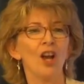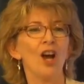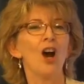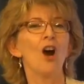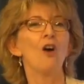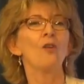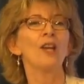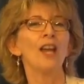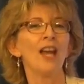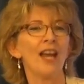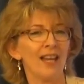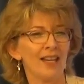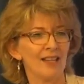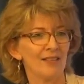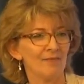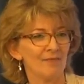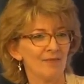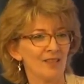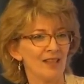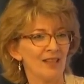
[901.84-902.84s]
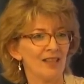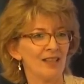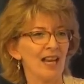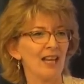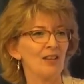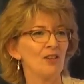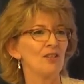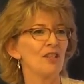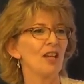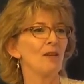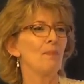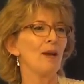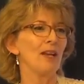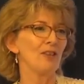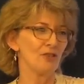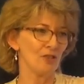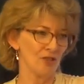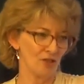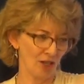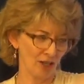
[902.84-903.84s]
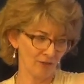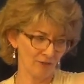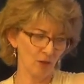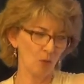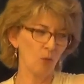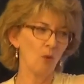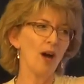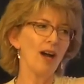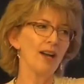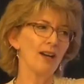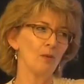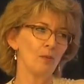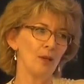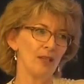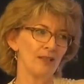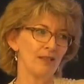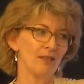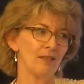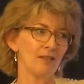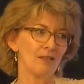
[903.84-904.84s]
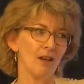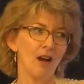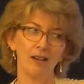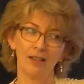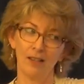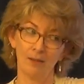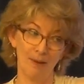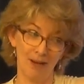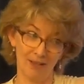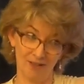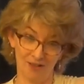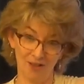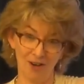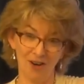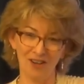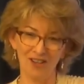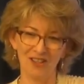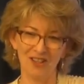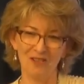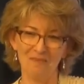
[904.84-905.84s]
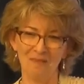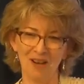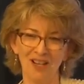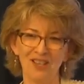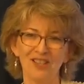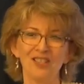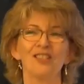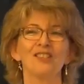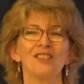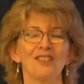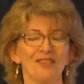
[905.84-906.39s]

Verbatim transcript: Okay, now you say, Pastor Jennifer, why are we talking about stars so much?